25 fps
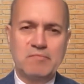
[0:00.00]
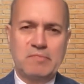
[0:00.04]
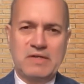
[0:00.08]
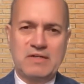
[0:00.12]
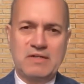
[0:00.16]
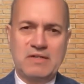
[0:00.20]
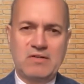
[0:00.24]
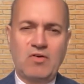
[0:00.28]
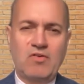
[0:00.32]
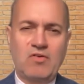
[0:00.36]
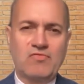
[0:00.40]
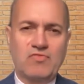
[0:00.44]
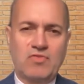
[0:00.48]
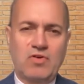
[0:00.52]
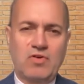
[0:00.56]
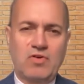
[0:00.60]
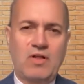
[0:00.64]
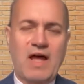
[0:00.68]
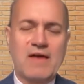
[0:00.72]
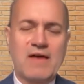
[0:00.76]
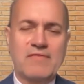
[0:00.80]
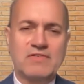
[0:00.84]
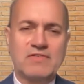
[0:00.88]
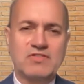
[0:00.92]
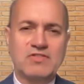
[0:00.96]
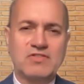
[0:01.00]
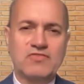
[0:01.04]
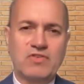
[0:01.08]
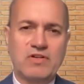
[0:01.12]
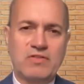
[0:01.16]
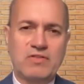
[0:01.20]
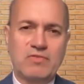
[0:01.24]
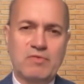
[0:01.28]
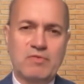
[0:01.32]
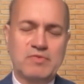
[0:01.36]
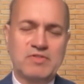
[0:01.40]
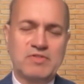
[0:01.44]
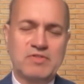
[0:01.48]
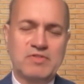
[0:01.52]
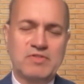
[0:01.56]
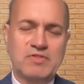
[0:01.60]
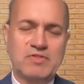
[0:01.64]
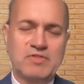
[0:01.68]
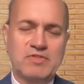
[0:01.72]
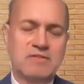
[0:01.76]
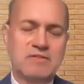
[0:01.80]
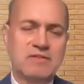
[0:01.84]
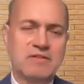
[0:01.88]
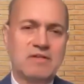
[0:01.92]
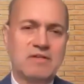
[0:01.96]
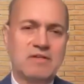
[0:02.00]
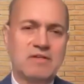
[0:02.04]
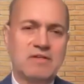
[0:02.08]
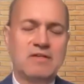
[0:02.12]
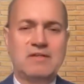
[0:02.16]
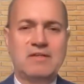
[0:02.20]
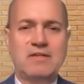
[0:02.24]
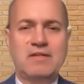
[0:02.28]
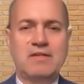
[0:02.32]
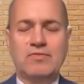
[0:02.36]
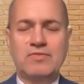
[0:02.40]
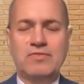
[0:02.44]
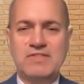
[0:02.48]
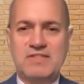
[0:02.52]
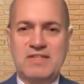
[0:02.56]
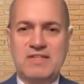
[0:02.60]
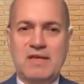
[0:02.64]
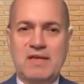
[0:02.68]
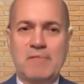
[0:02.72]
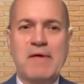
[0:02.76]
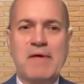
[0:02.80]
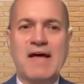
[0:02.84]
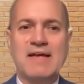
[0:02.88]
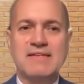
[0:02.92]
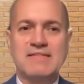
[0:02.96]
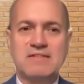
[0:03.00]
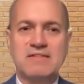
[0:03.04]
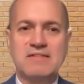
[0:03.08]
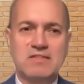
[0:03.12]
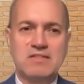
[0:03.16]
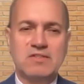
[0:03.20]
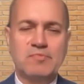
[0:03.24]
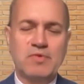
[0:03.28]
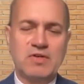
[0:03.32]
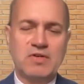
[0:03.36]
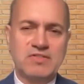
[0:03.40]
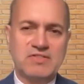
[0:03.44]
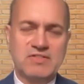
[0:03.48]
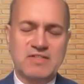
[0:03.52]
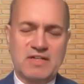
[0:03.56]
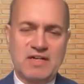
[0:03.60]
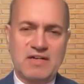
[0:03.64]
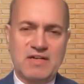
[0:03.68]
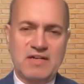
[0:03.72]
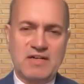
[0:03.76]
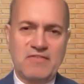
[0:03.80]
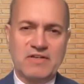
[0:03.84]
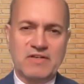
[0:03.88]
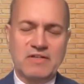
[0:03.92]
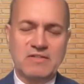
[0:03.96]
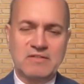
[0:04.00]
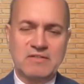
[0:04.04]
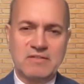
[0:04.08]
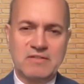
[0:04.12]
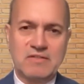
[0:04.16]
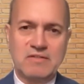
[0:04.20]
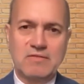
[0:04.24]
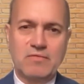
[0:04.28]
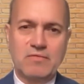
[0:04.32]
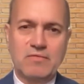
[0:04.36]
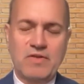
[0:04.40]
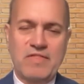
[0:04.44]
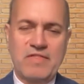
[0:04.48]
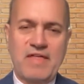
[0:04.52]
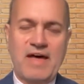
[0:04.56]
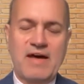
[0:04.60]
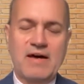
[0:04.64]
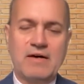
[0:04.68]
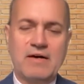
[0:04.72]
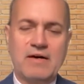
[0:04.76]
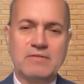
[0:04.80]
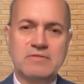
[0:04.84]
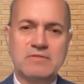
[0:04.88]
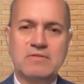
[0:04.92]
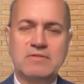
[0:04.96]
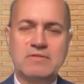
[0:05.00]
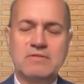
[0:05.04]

but an overall average 43% increase in capacity is pretty significant without,